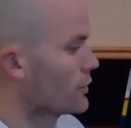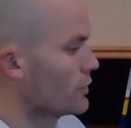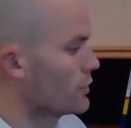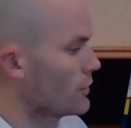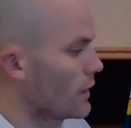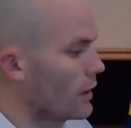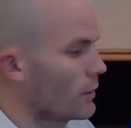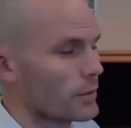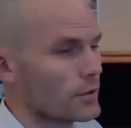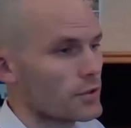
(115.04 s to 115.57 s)
to
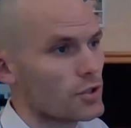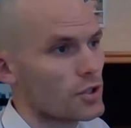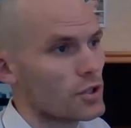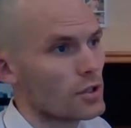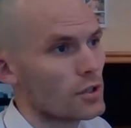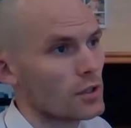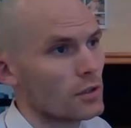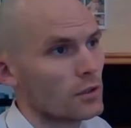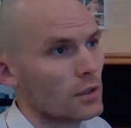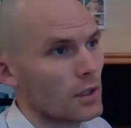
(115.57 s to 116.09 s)
help a
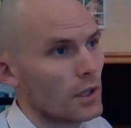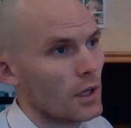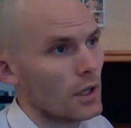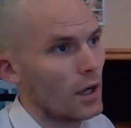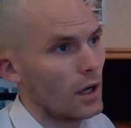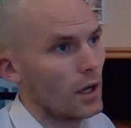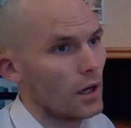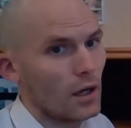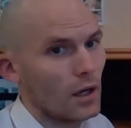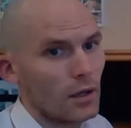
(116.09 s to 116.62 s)
student
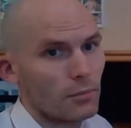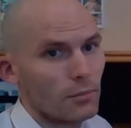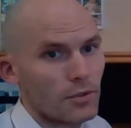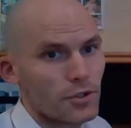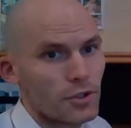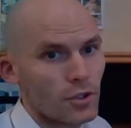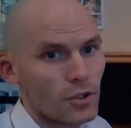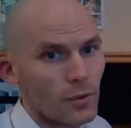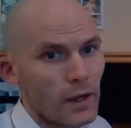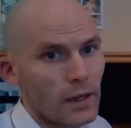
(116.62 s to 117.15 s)

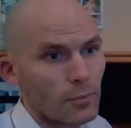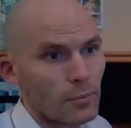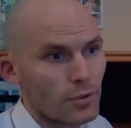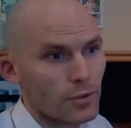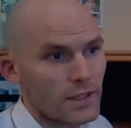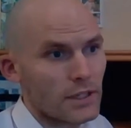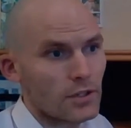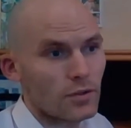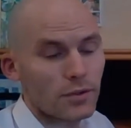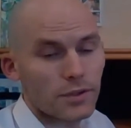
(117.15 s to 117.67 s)
do a
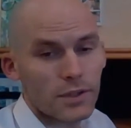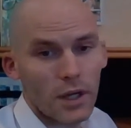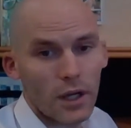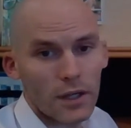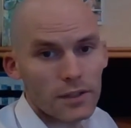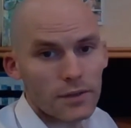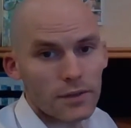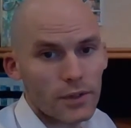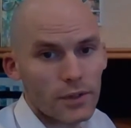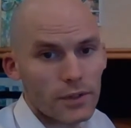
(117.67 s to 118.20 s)
procedural
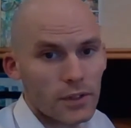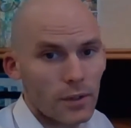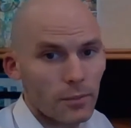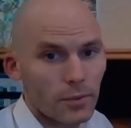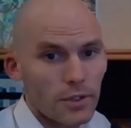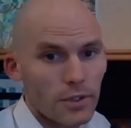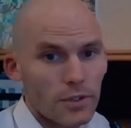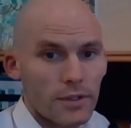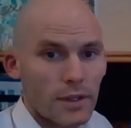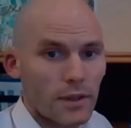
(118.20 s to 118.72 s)
task, for
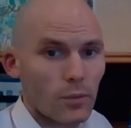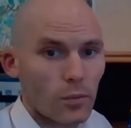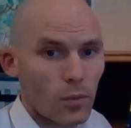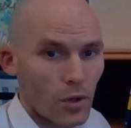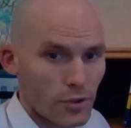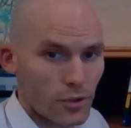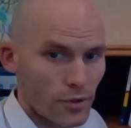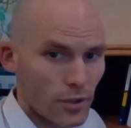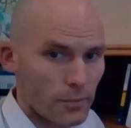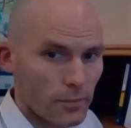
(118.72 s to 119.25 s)
example, using the
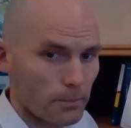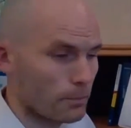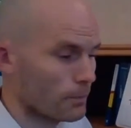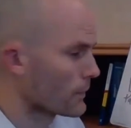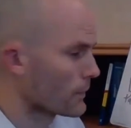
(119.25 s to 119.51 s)
washroom.